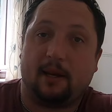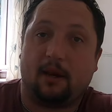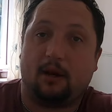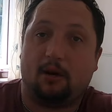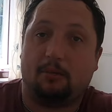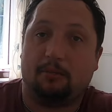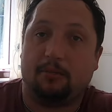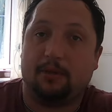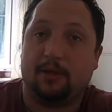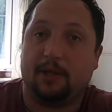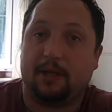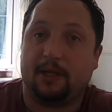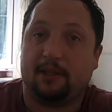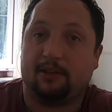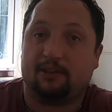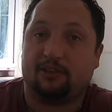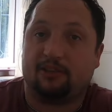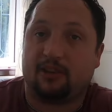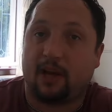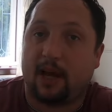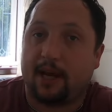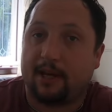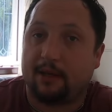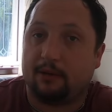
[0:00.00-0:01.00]
of money in
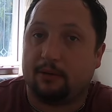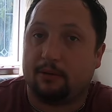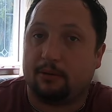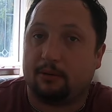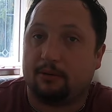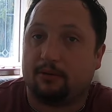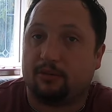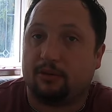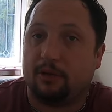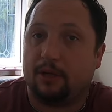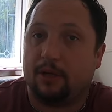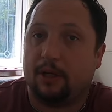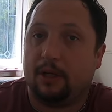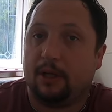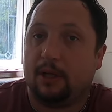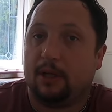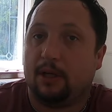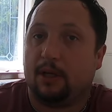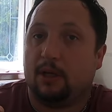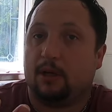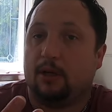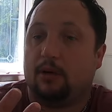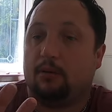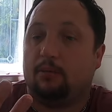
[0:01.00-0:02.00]
sales,
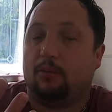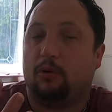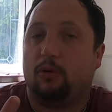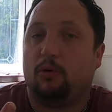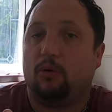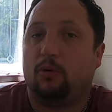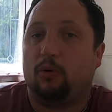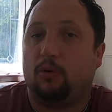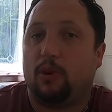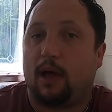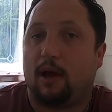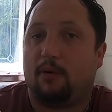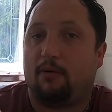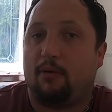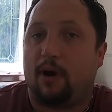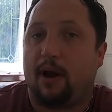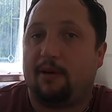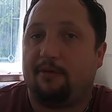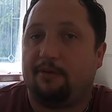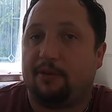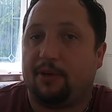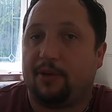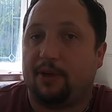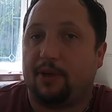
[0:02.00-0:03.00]
but all that
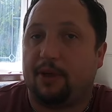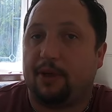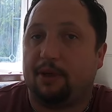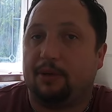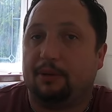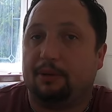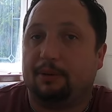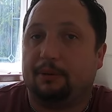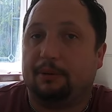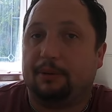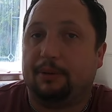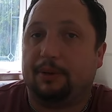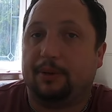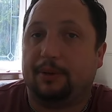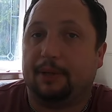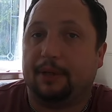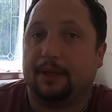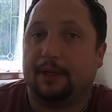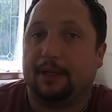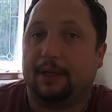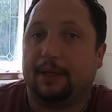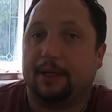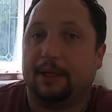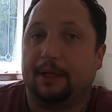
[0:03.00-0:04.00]
revenue
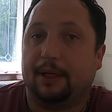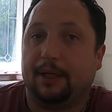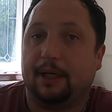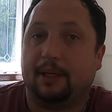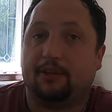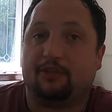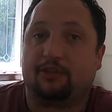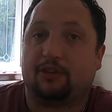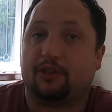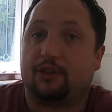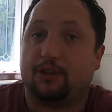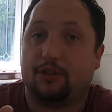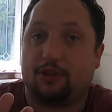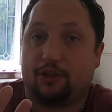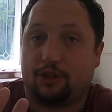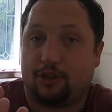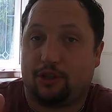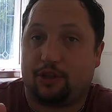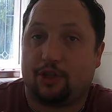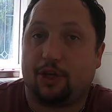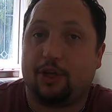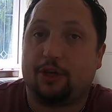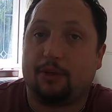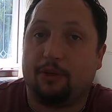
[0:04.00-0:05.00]
uh, is
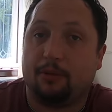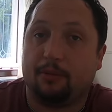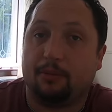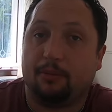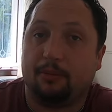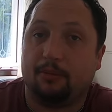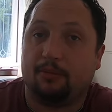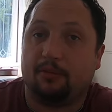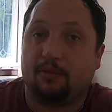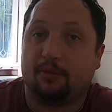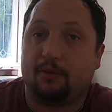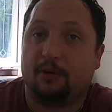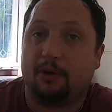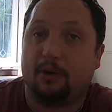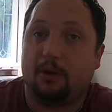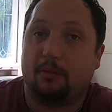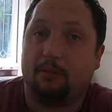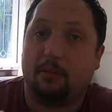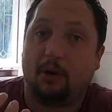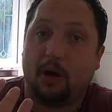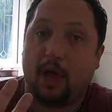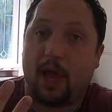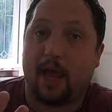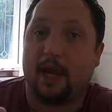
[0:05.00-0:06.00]
consumed
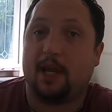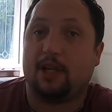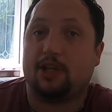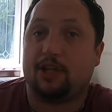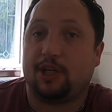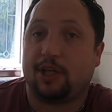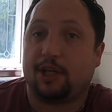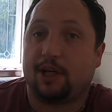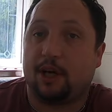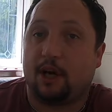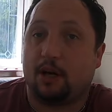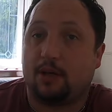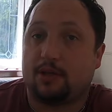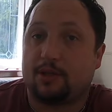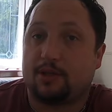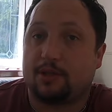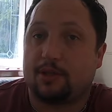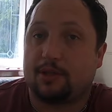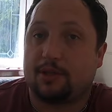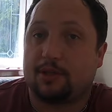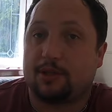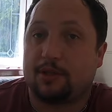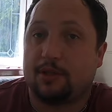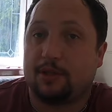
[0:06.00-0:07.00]
by energy
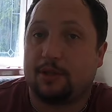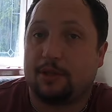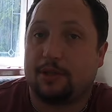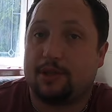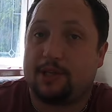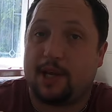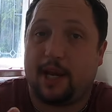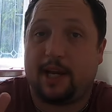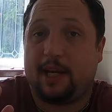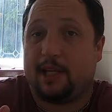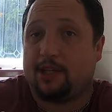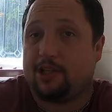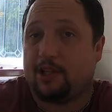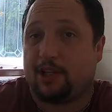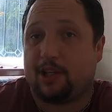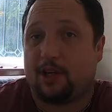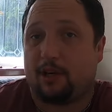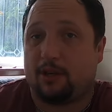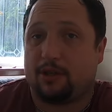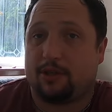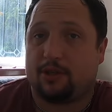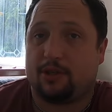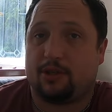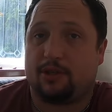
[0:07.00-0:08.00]
costs because energy
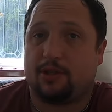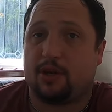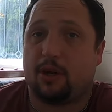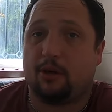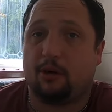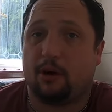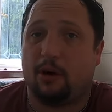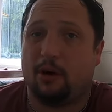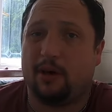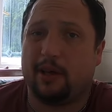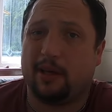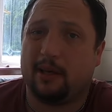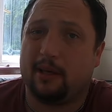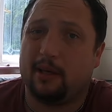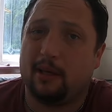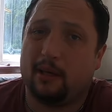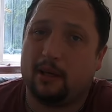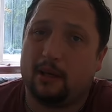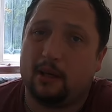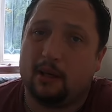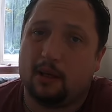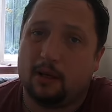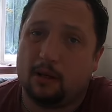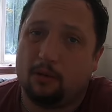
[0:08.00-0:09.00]
costs are so high
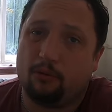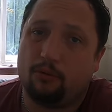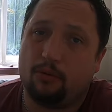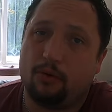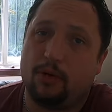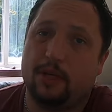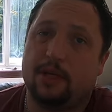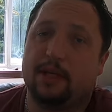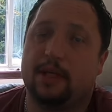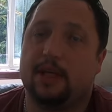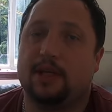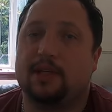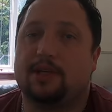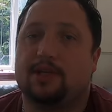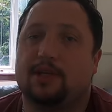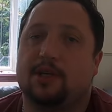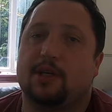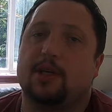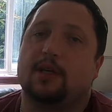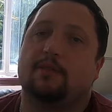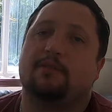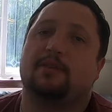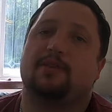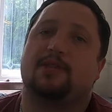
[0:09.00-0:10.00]
of running these
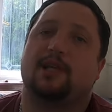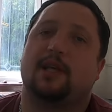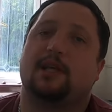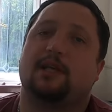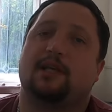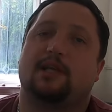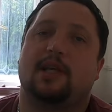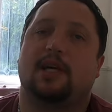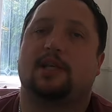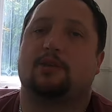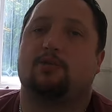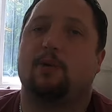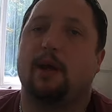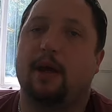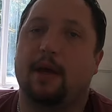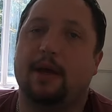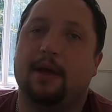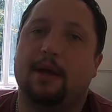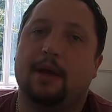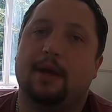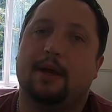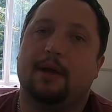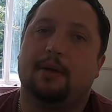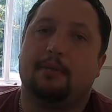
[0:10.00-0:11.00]
service centres. That's where
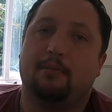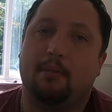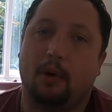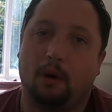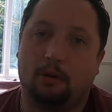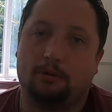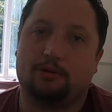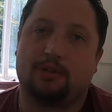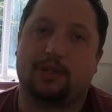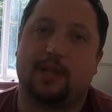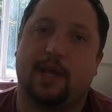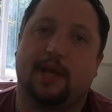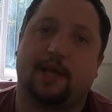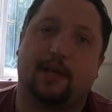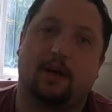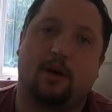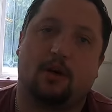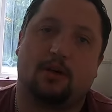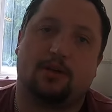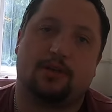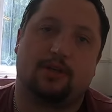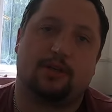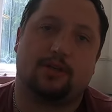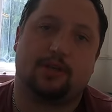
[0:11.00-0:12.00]
most their
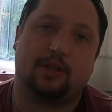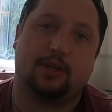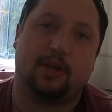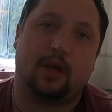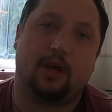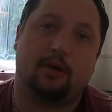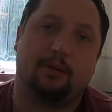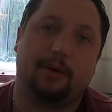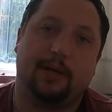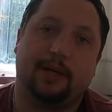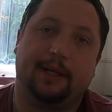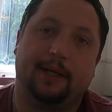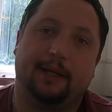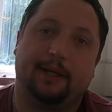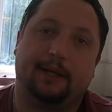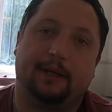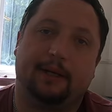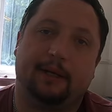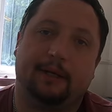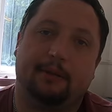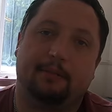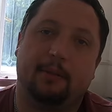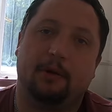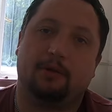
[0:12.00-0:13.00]
costs are going,
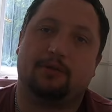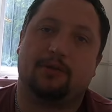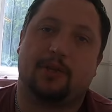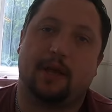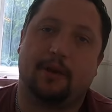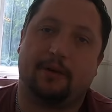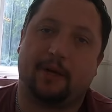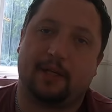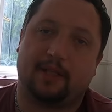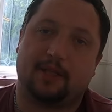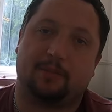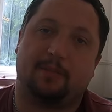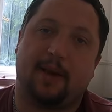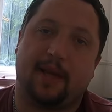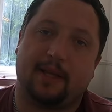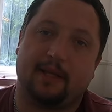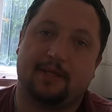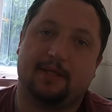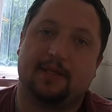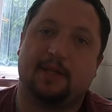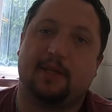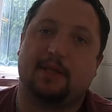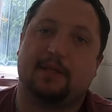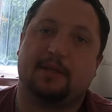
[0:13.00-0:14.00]
most their
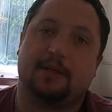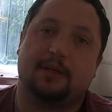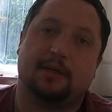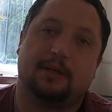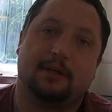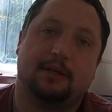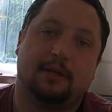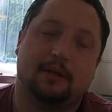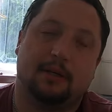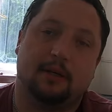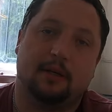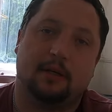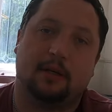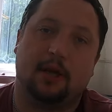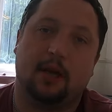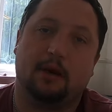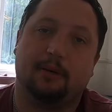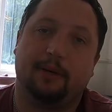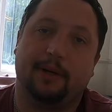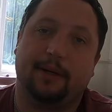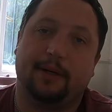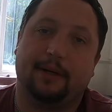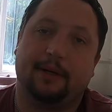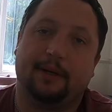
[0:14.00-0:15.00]
expenses are
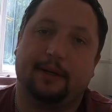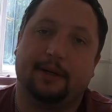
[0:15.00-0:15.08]
going,